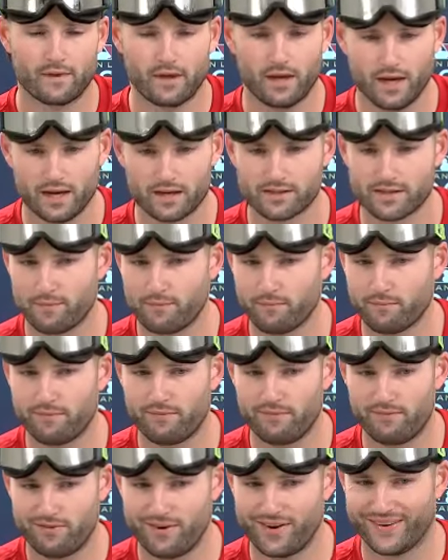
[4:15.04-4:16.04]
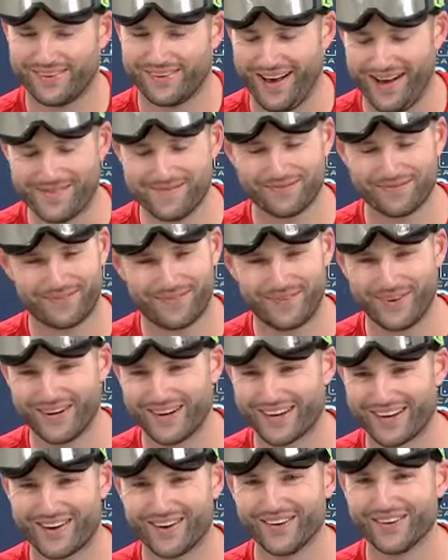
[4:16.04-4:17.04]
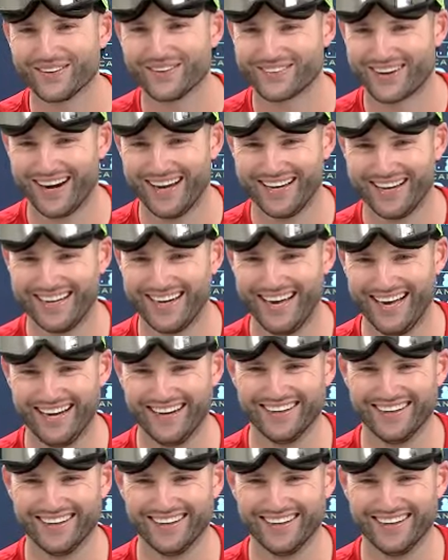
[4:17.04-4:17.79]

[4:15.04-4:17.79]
Yes, I'm pretty cold right now.